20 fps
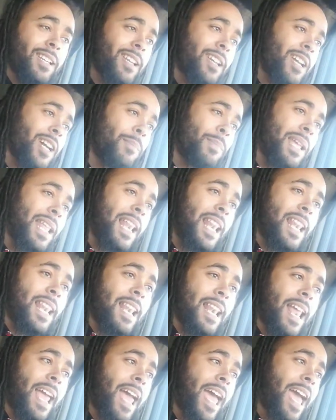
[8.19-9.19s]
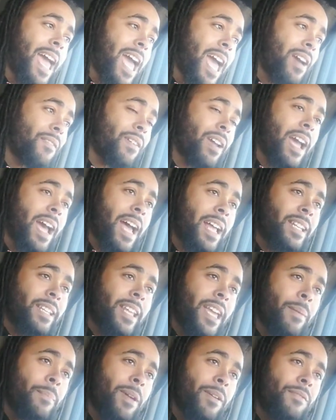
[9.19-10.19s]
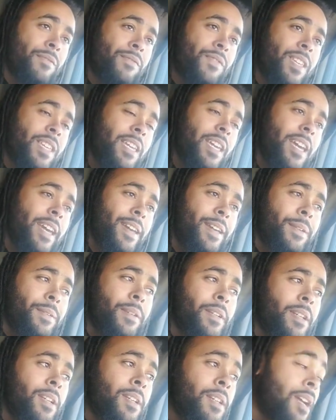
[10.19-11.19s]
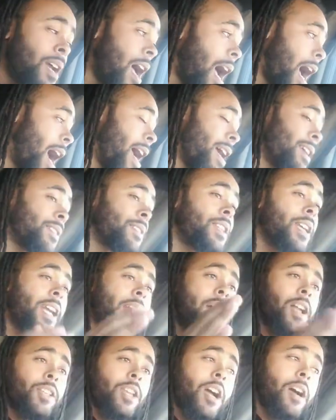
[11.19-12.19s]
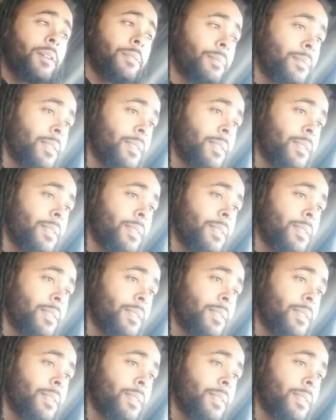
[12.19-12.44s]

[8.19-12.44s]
Coming live, goddammit, VA. All right, so check it out, y'all.